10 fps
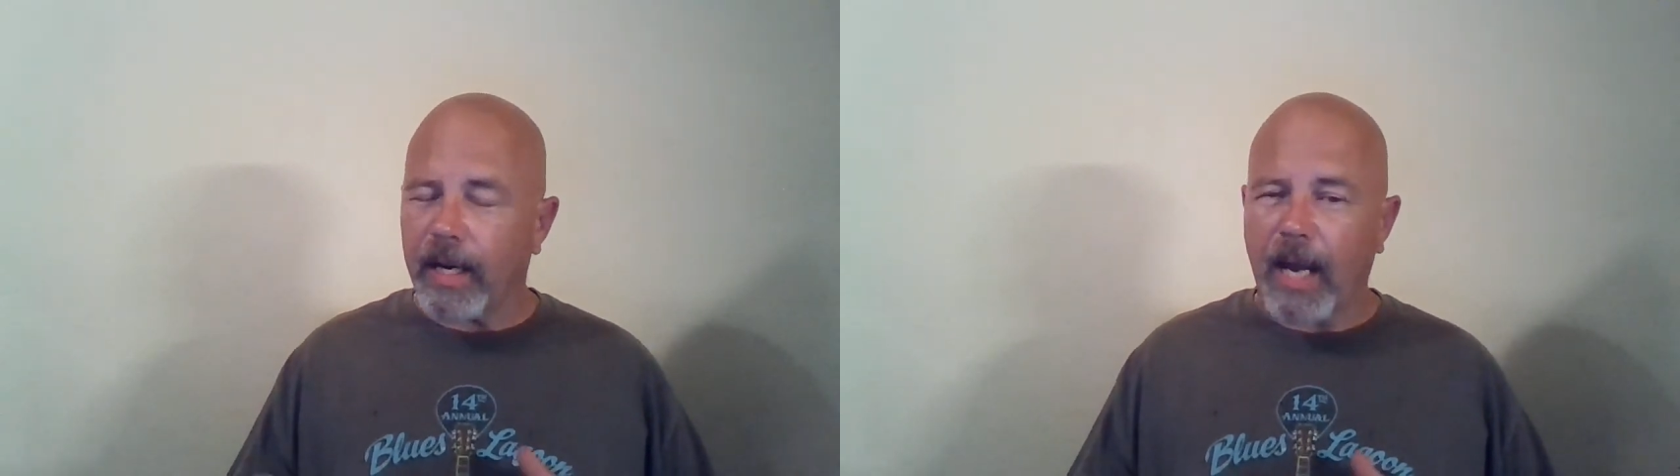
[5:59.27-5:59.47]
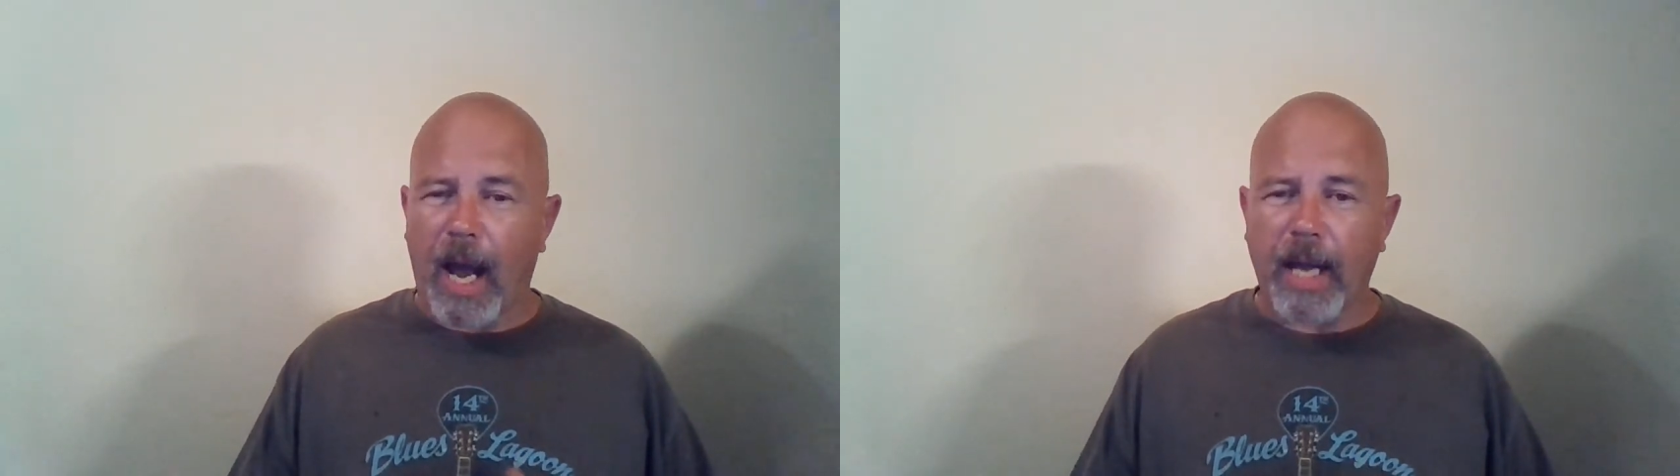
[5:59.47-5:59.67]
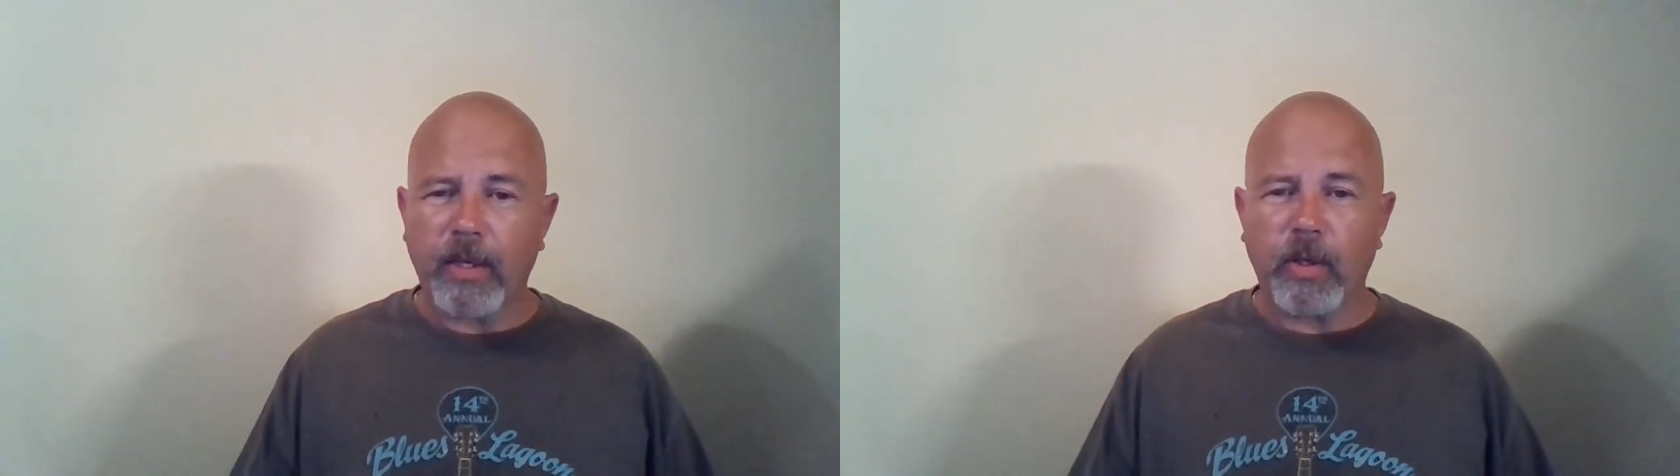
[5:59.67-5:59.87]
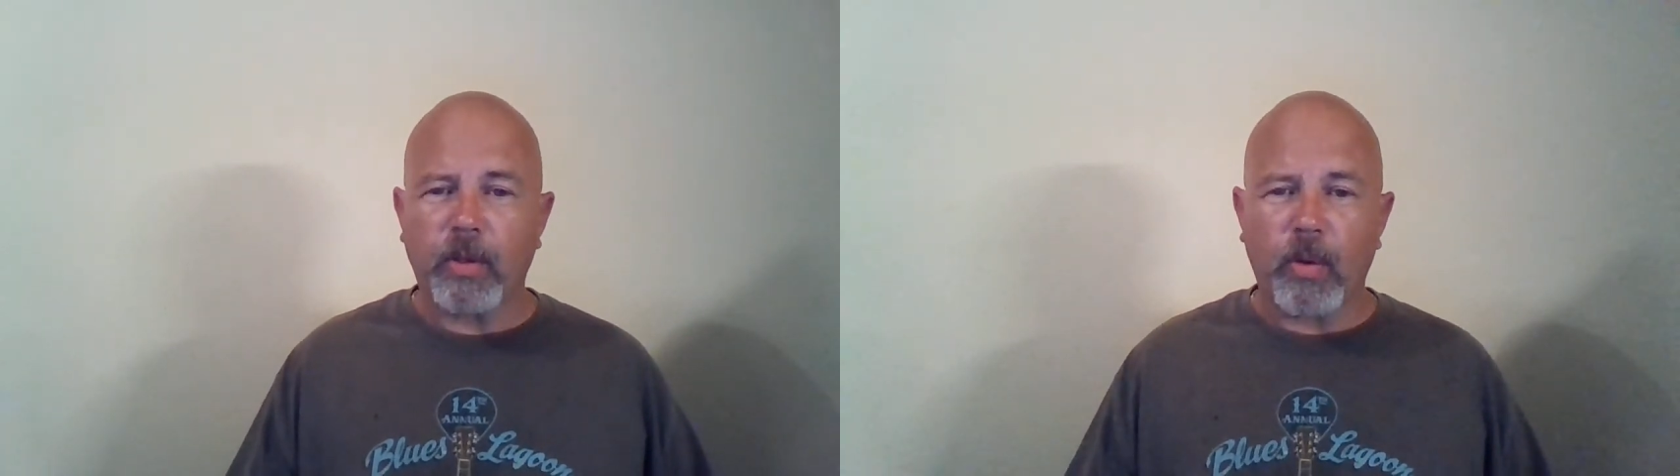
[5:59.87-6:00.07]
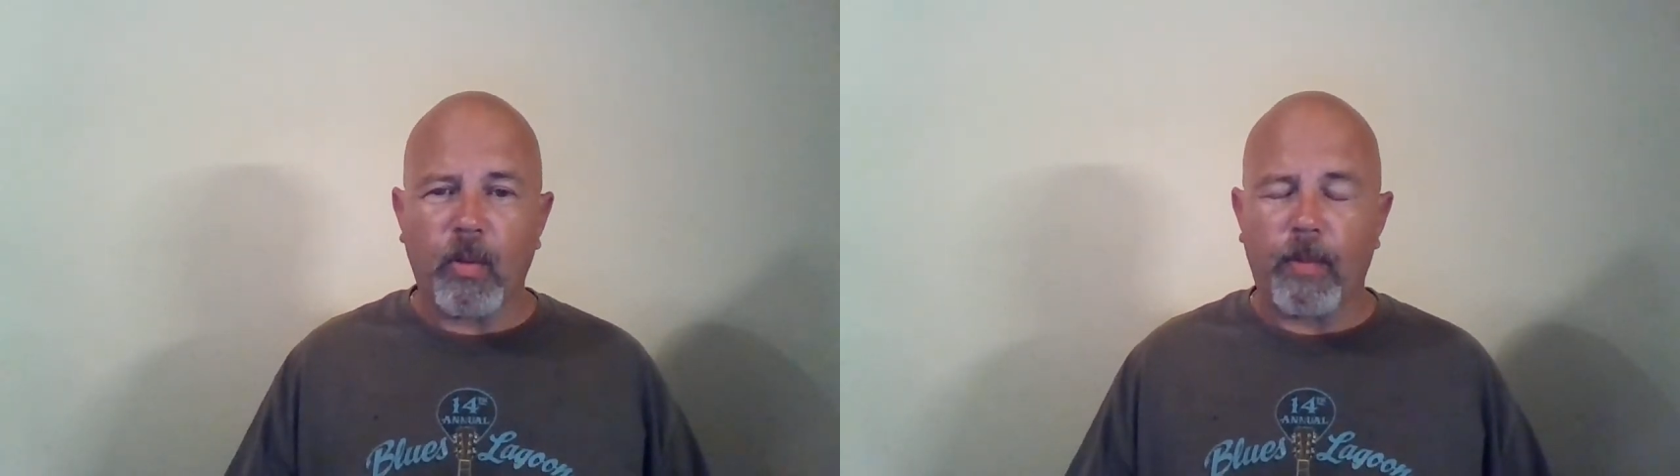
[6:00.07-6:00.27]
guide you
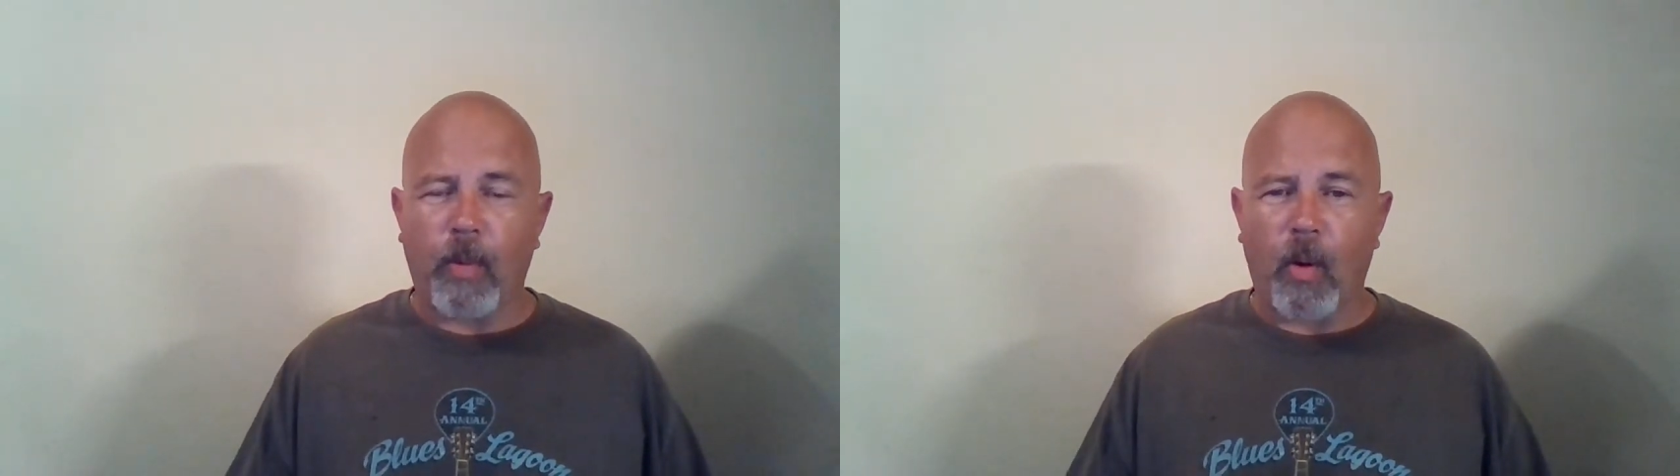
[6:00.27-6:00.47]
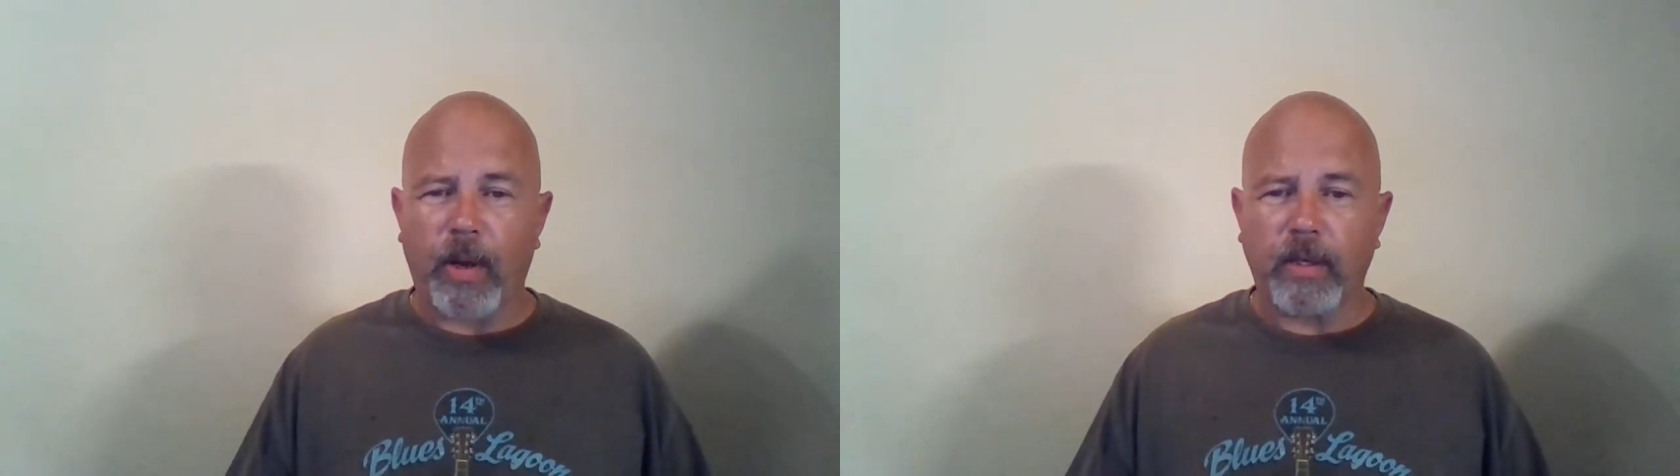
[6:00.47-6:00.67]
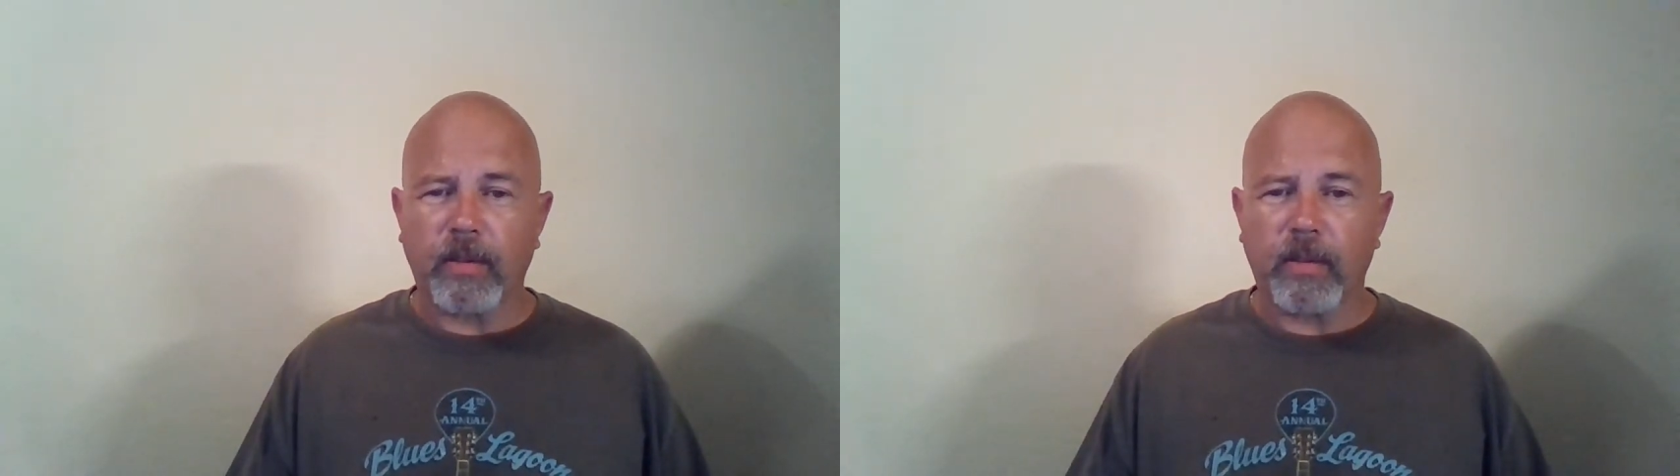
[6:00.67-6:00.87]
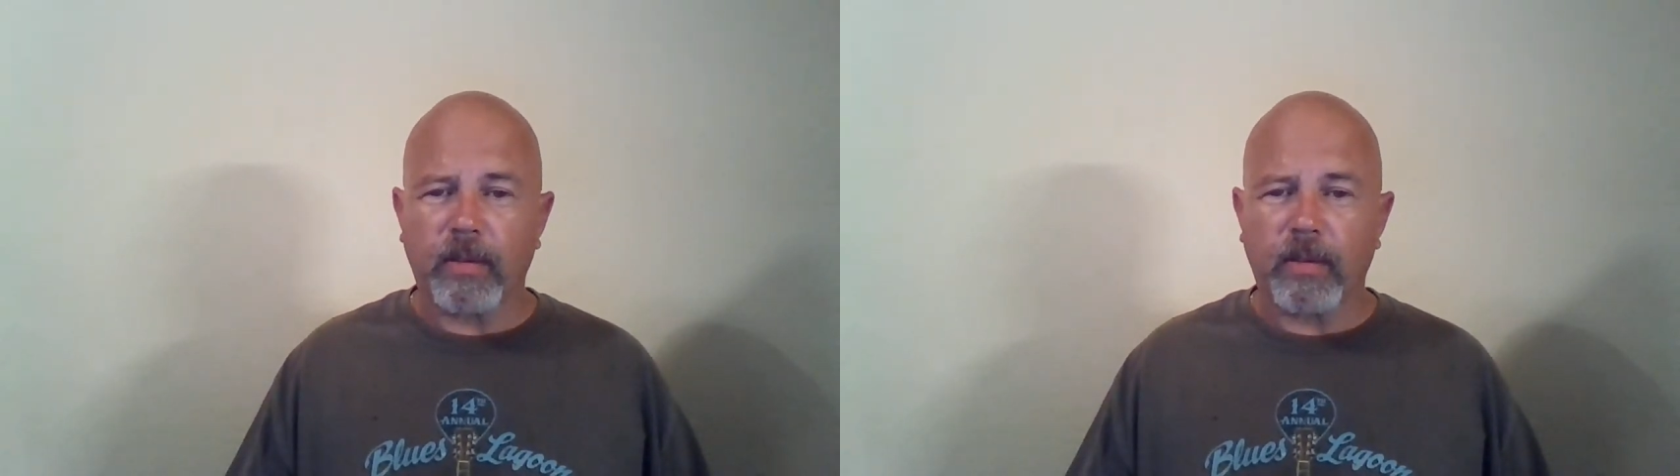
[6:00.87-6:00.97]
to a point